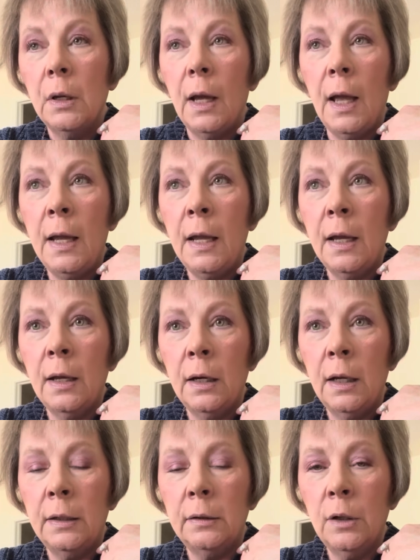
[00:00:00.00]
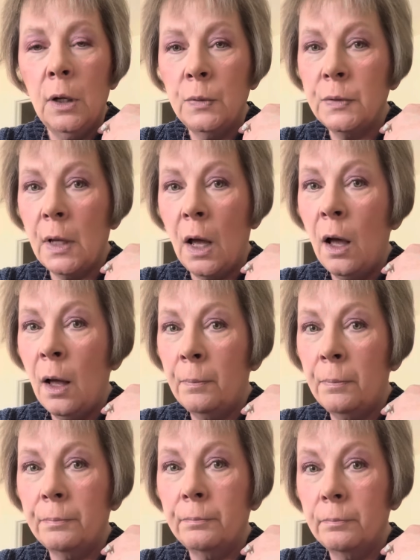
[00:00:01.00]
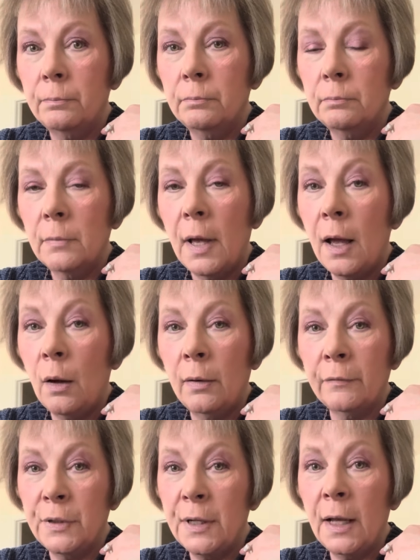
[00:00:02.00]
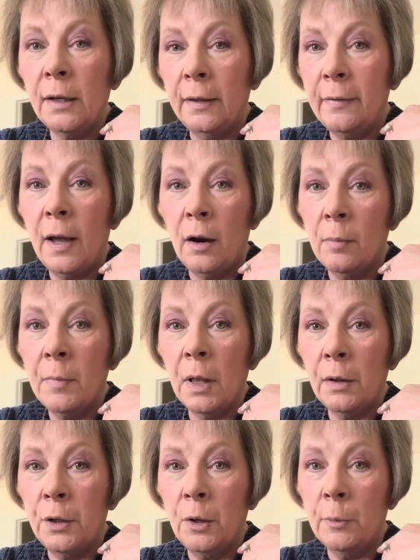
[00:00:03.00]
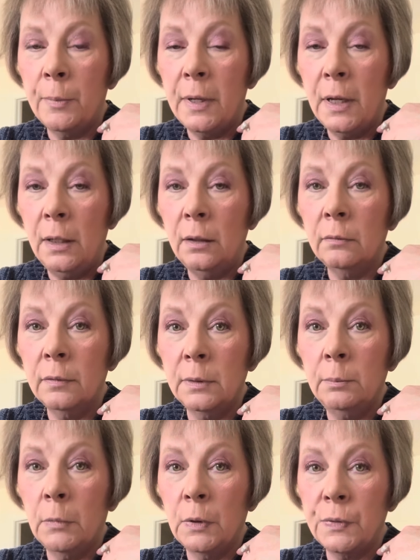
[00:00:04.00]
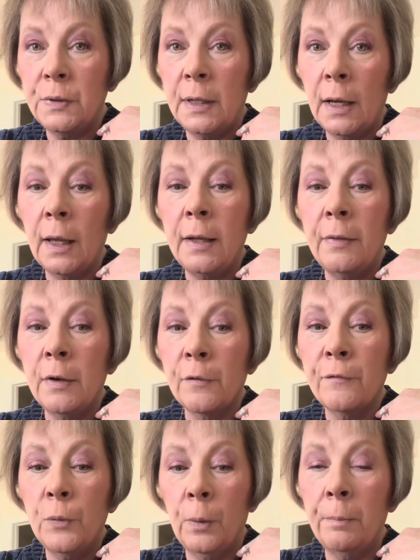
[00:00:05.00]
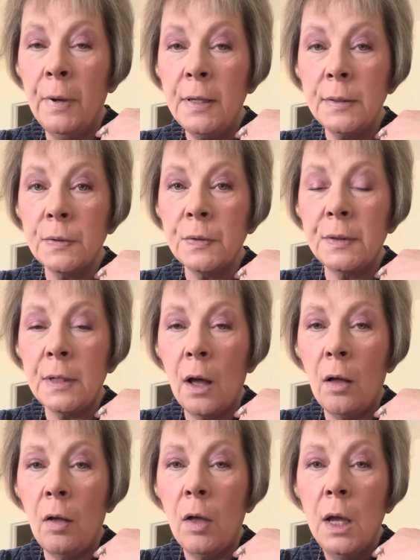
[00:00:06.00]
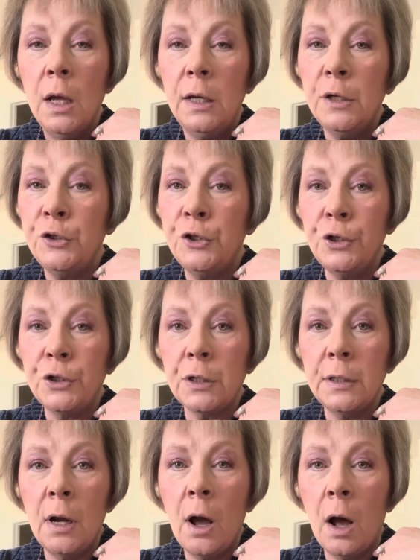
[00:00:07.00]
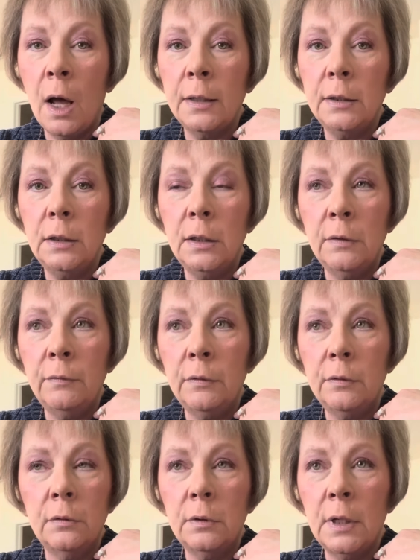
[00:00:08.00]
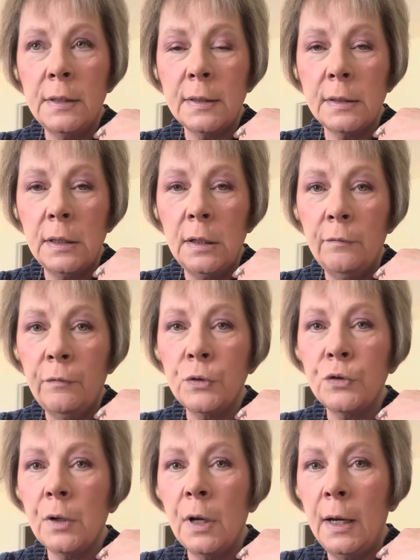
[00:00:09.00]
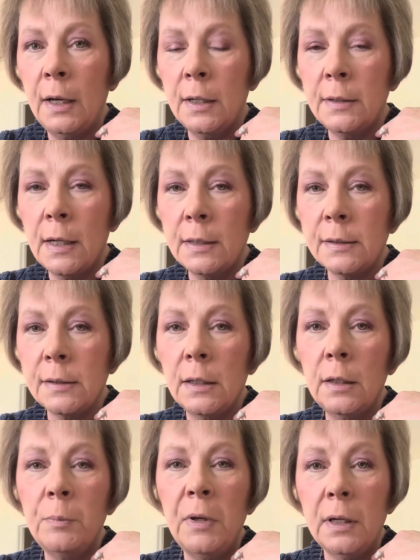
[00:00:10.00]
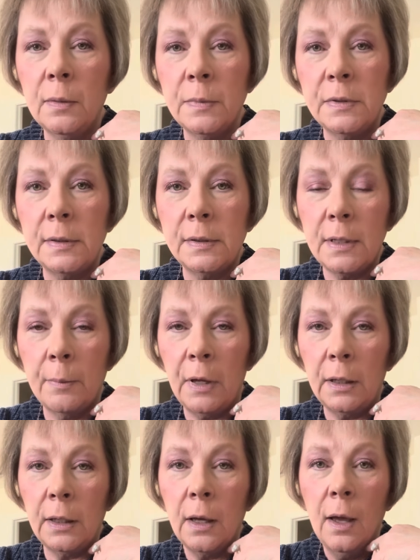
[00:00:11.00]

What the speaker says: And it goes up however deadly they are, melanoma being the most deadly. Therefore, basal cell is usually not in, it doesn't infiltrate, it doesn't become systemic.